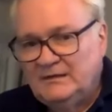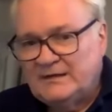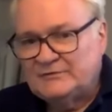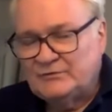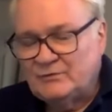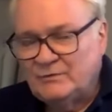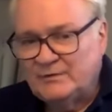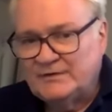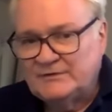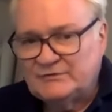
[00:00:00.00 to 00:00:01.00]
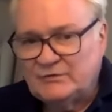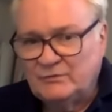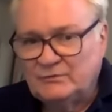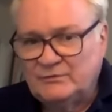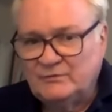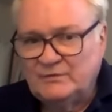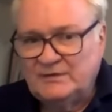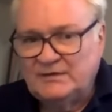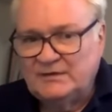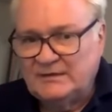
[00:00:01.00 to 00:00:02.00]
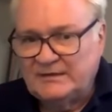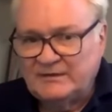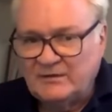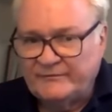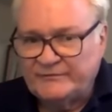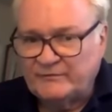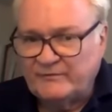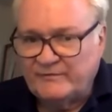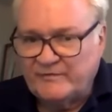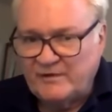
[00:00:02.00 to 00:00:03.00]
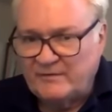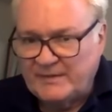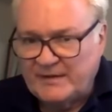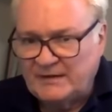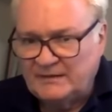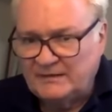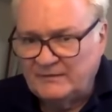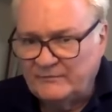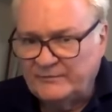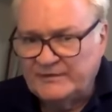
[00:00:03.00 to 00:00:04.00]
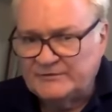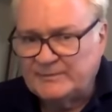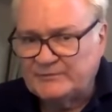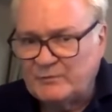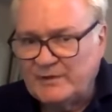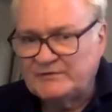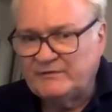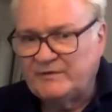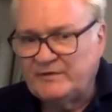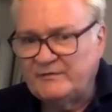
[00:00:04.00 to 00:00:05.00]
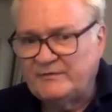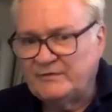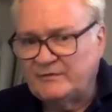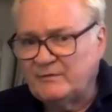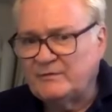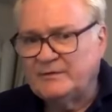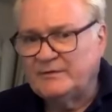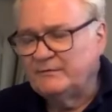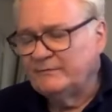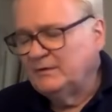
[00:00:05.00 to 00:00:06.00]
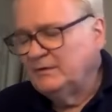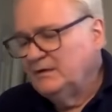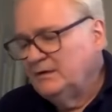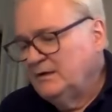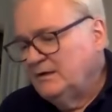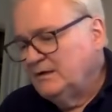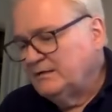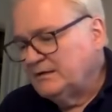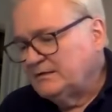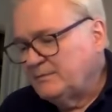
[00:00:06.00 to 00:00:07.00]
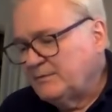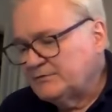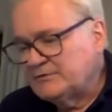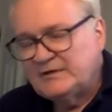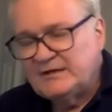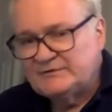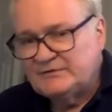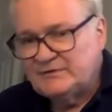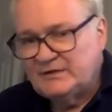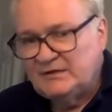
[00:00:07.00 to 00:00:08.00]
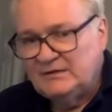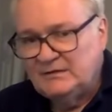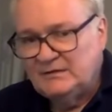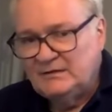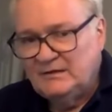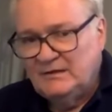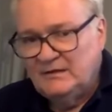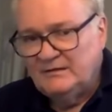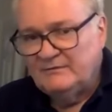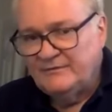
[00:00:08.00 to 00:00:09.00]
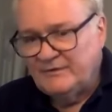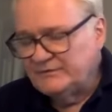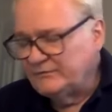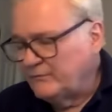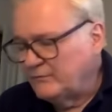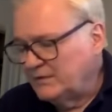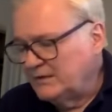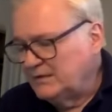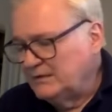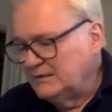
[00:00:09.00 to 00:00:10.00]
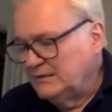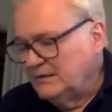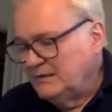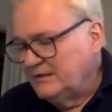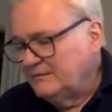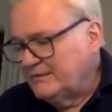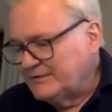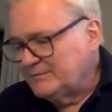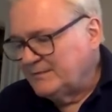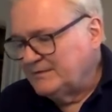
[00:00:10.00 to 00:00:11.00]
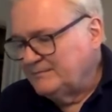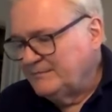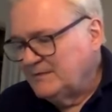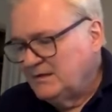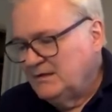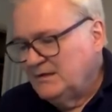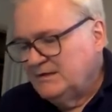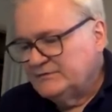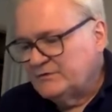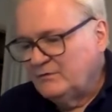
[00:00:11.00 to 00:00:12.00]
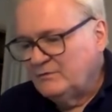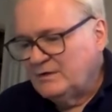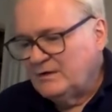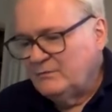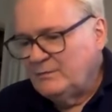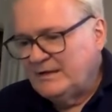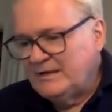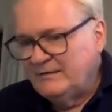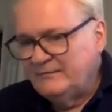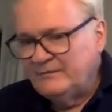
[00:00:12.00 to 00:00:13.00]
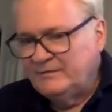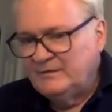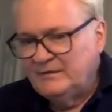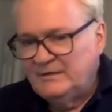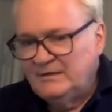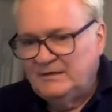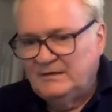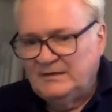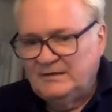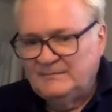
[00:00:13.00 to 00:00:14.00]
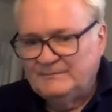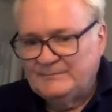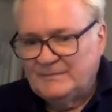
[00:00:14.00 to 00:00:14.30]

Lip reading: that story is told to the lending officer of a bank, and hopefully it's persuasive enough and thorough enough that the person gets the funds for the investment. So we have the